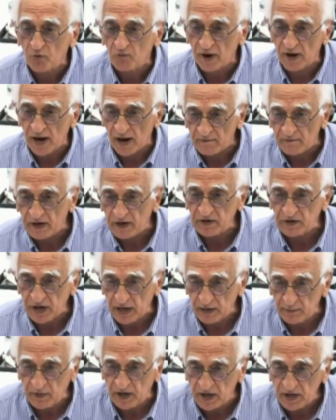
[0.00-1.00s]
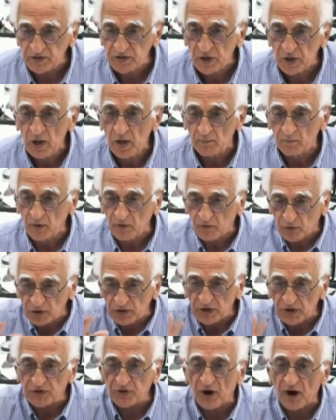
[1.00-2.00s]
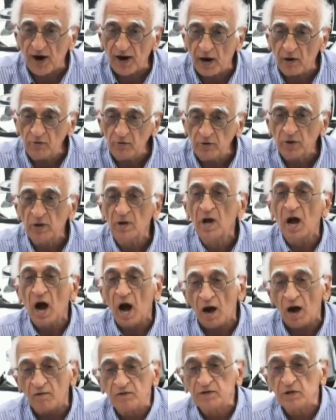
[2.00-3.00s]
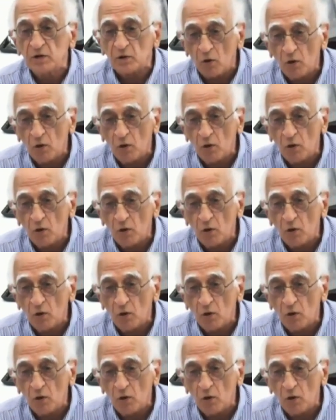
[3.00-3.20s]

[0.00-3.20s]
They are good for 1 hour and 10 minutes before they dry out.